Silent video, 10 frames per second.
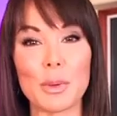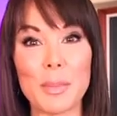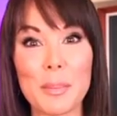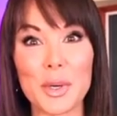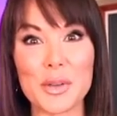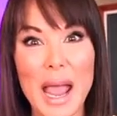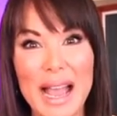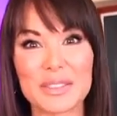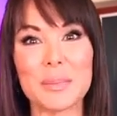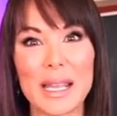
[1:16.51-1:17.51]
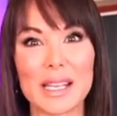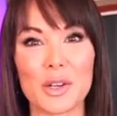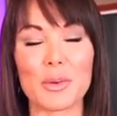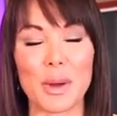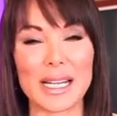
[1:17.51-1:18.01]
Remember, you have to make a
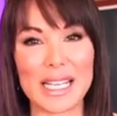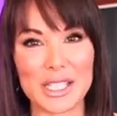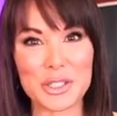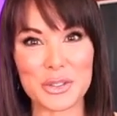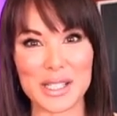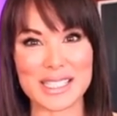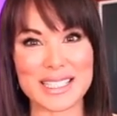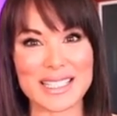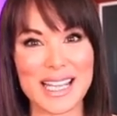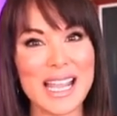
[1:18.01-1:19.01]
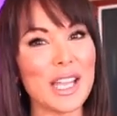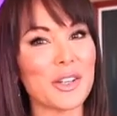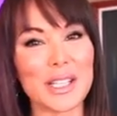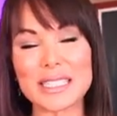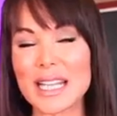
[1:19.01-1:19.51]
great entrance.
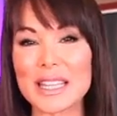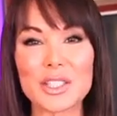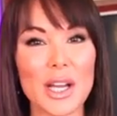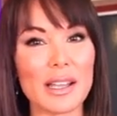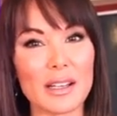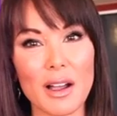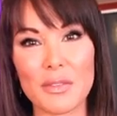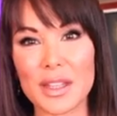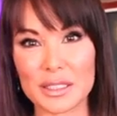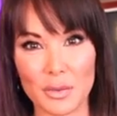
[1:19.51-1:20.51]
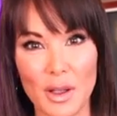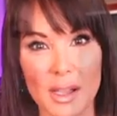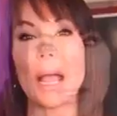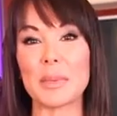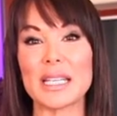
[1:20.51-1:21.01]
You're gonna take the jacket off, that's
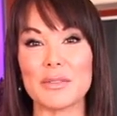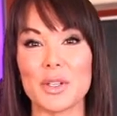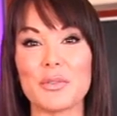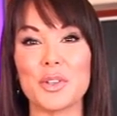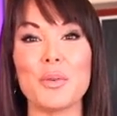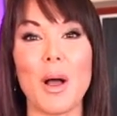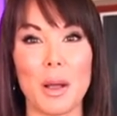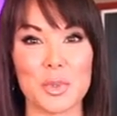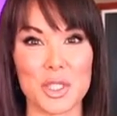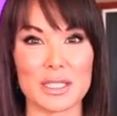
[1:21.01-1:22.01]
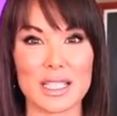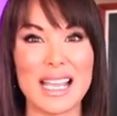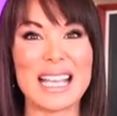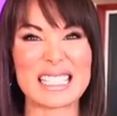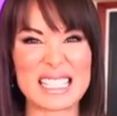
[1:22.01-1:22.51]
fine. I'm gonna give you a few options
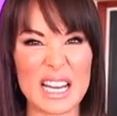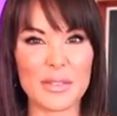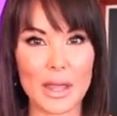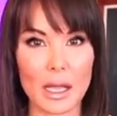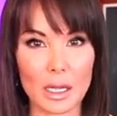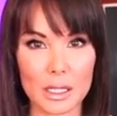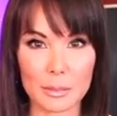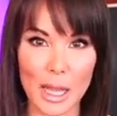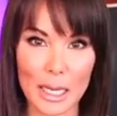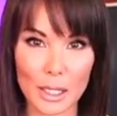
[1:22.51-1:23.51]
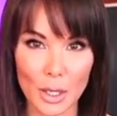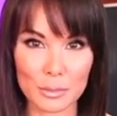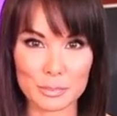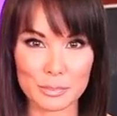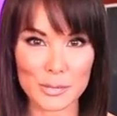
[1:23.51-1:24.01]
instead of that ugly black coat,
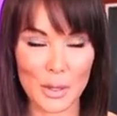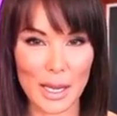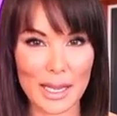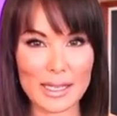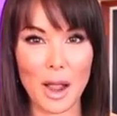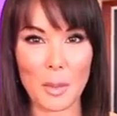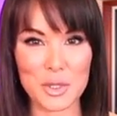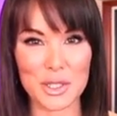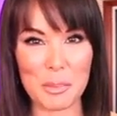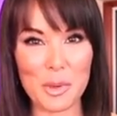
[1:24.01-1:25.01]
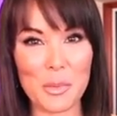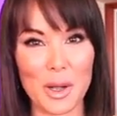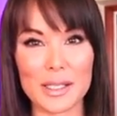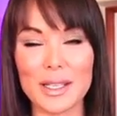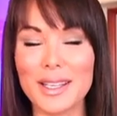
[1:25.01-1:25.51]
okay? Option number
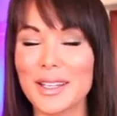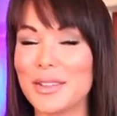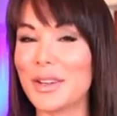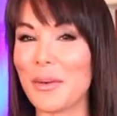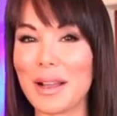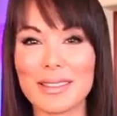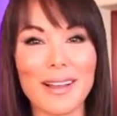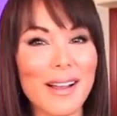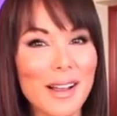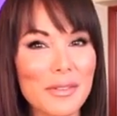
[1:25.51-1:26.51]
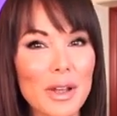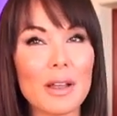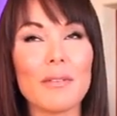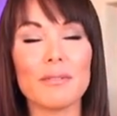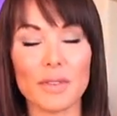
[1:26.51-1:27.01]
one, you know I
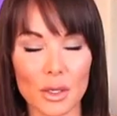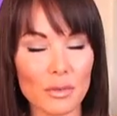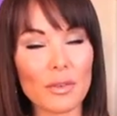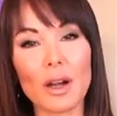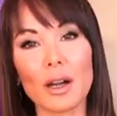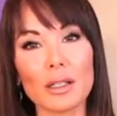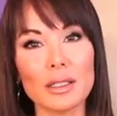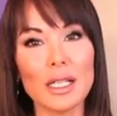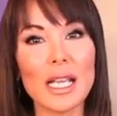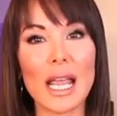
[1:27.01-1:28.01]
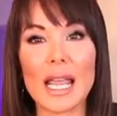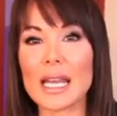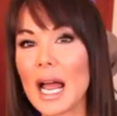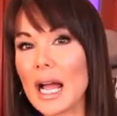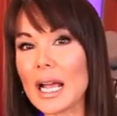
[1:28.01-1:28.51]
love faux fur,
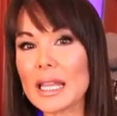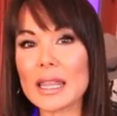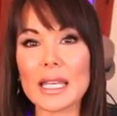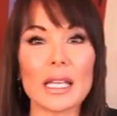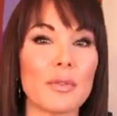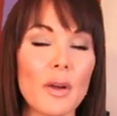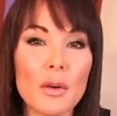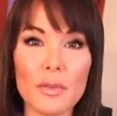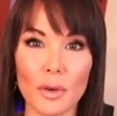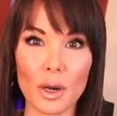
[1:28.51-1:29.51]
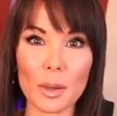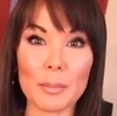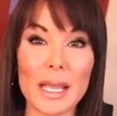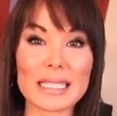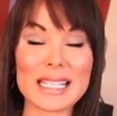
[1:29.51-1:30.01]
and I think faux fur
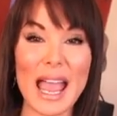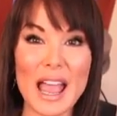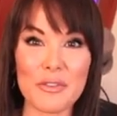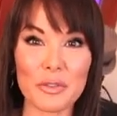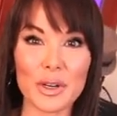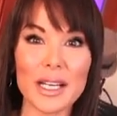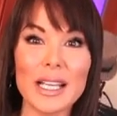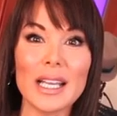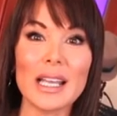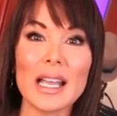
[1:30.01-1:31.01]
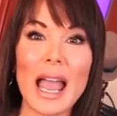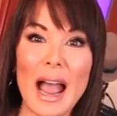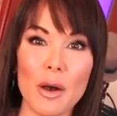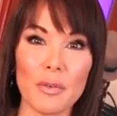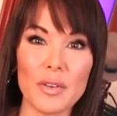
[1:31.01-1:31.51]
makes every
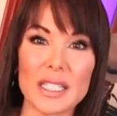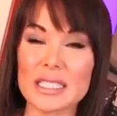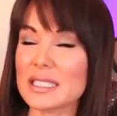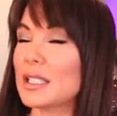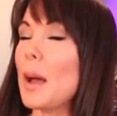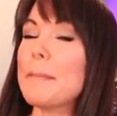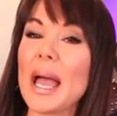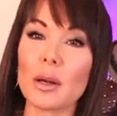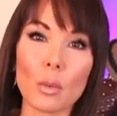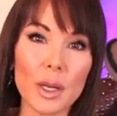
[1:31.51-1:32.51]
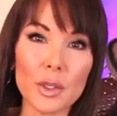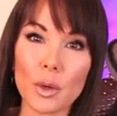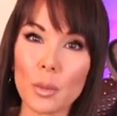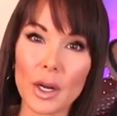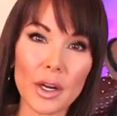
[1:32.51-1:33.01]
outfit. It does not matter what
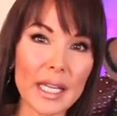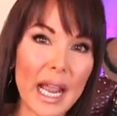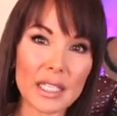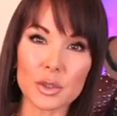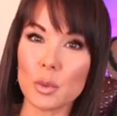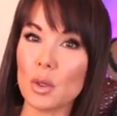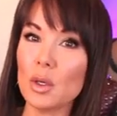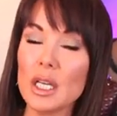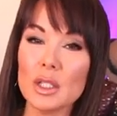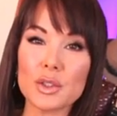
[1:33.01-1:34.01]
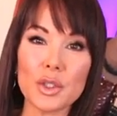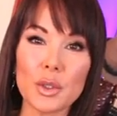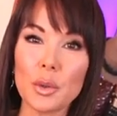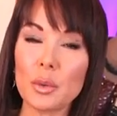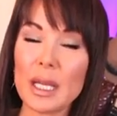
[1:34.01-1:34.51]
you're wearing, casual
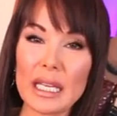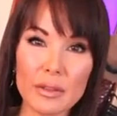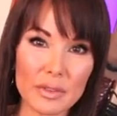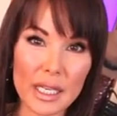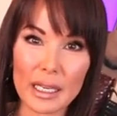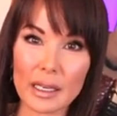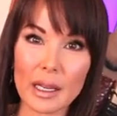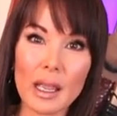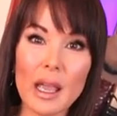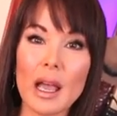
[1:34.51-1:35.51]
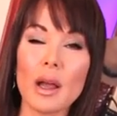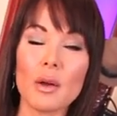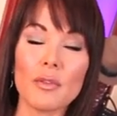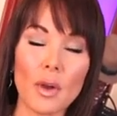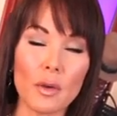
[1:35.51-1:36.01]
to evening,
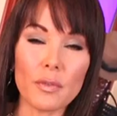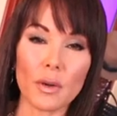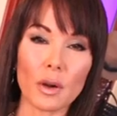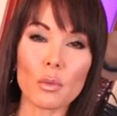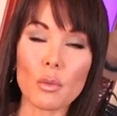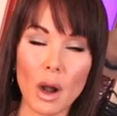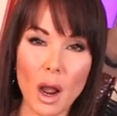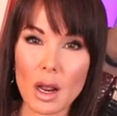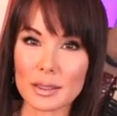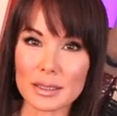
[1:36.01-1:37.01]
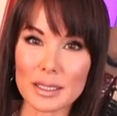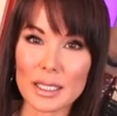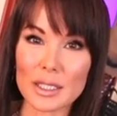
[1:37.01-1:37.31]
faux fur rocks.